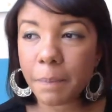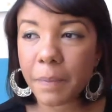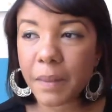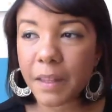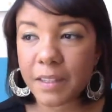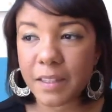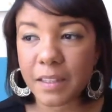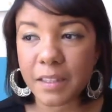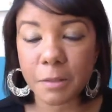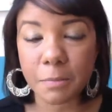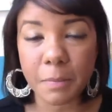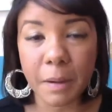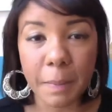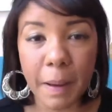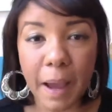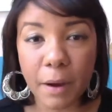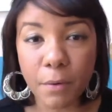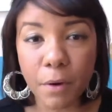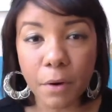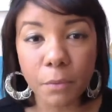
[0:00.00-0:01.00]
since my
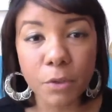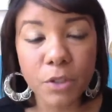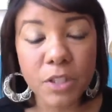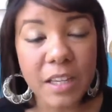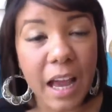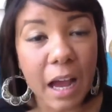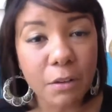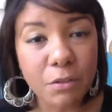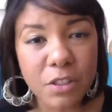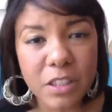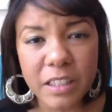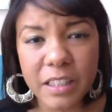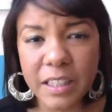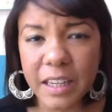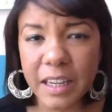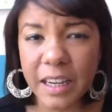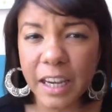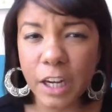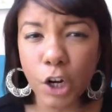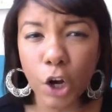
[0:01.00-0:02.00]
background was
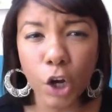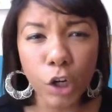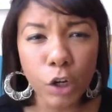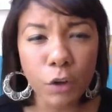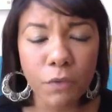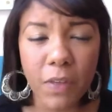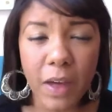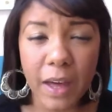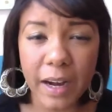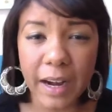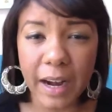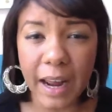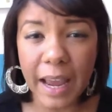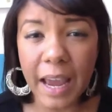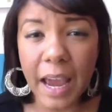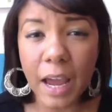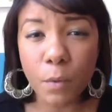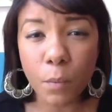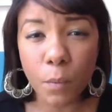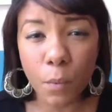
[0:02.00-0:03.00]
counseling and all of that, and I
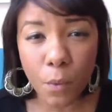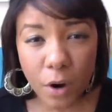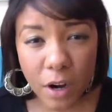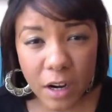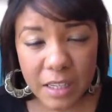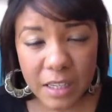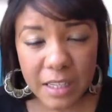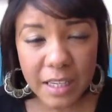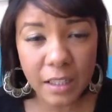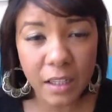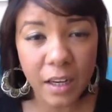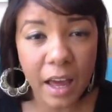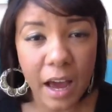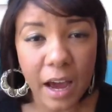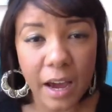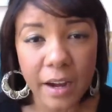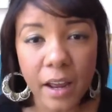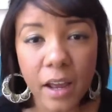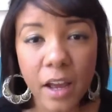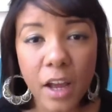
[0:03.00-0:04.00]
had worked a
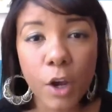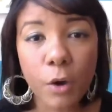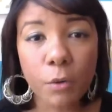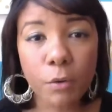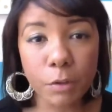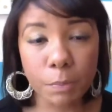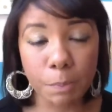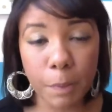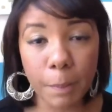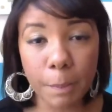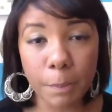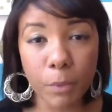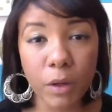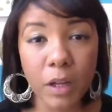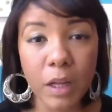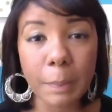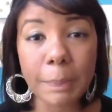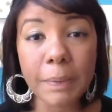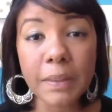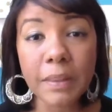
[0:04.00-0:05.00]
lot with people,
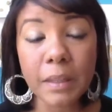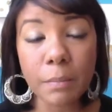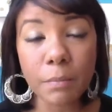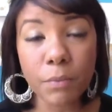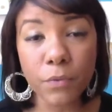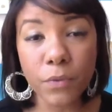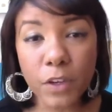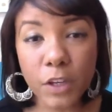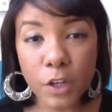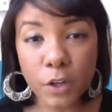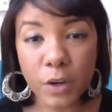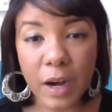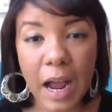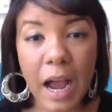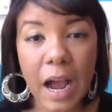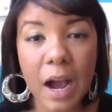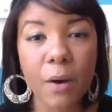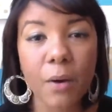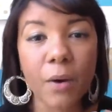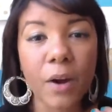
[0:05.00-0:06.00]
helping them figure
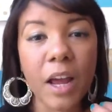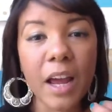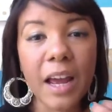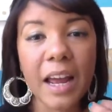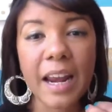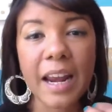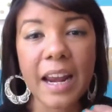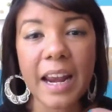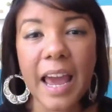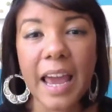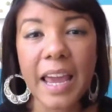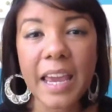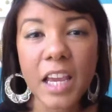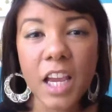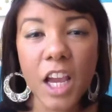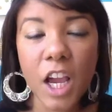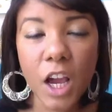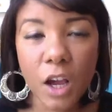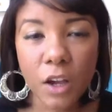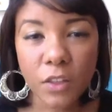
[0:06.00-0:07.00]
out like
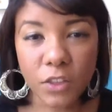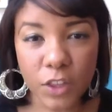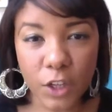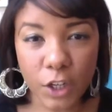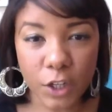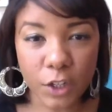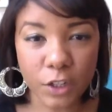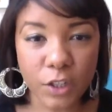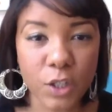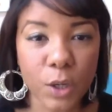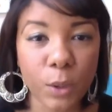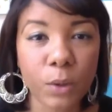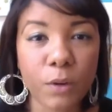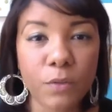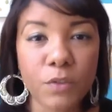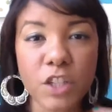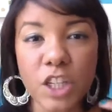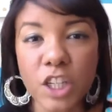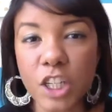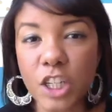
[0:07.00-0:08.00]
their zone of
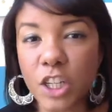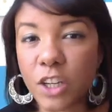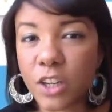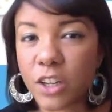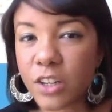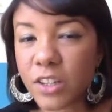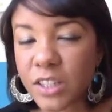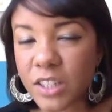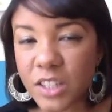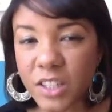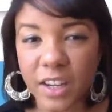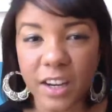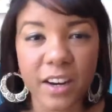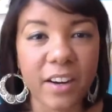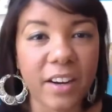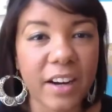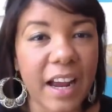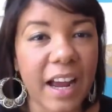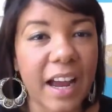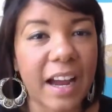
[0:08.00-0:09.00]
genius,
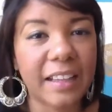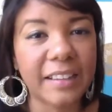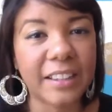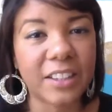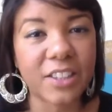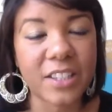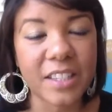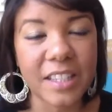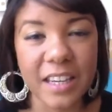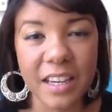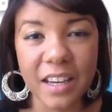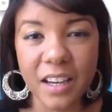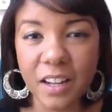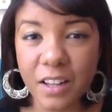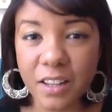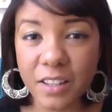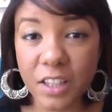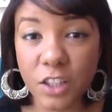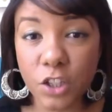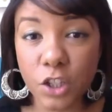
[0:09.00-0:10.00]
their
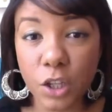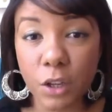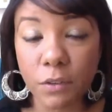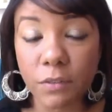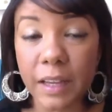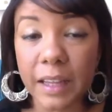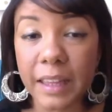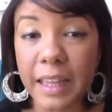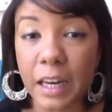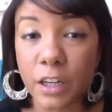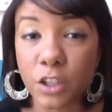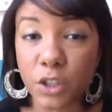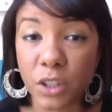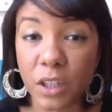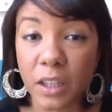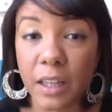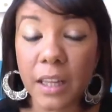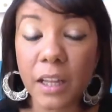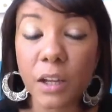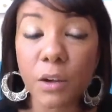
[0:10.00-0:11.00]
skills and stuff like that, so
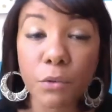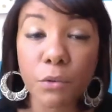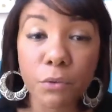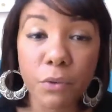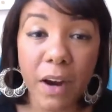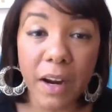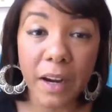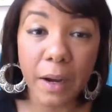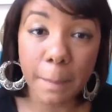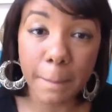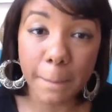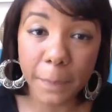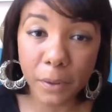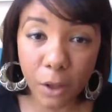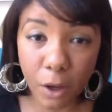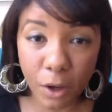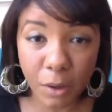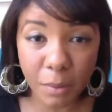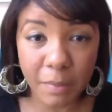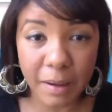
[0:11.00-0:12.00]
that they can find
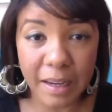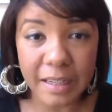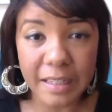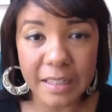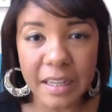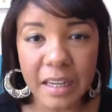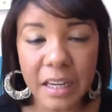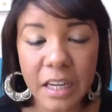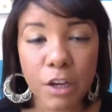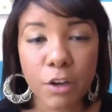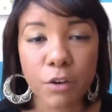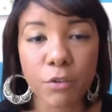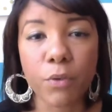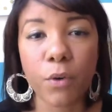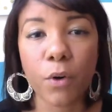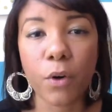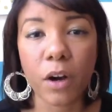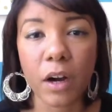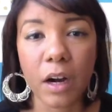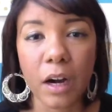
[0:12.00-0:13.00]
employment
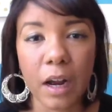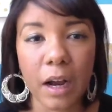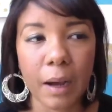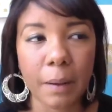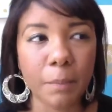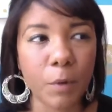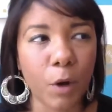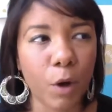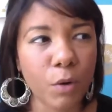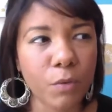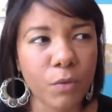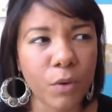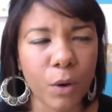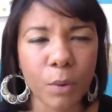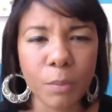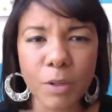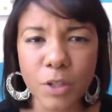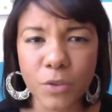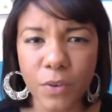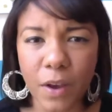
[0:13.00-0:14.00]
for
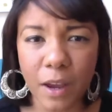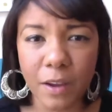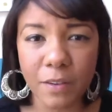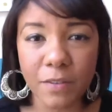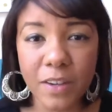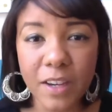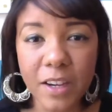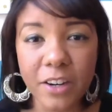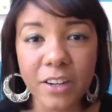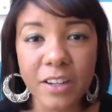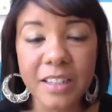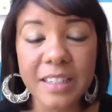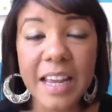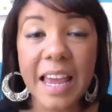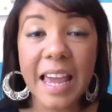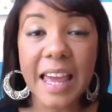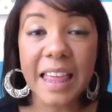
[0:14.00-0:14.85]
almost 5 years.